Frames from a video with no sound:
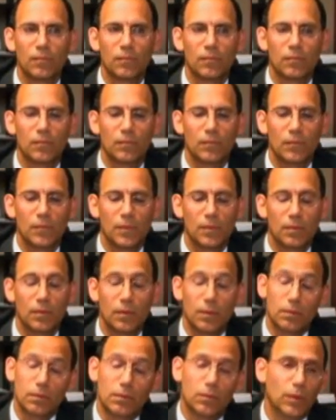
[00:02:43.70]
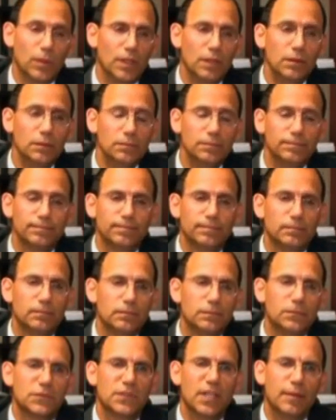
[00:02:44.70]
me for a car loan two years
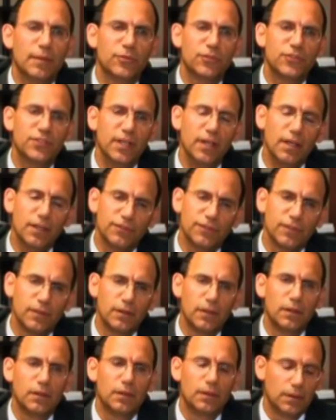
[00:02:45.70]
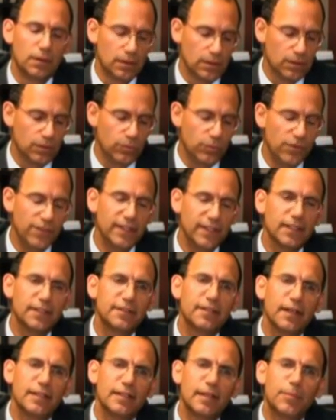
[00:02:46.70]
ago. Times are tough. We've had to
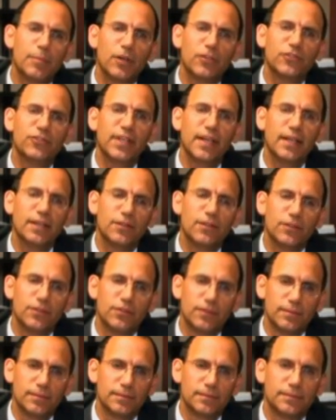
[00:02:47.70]
tighten up our standards. Do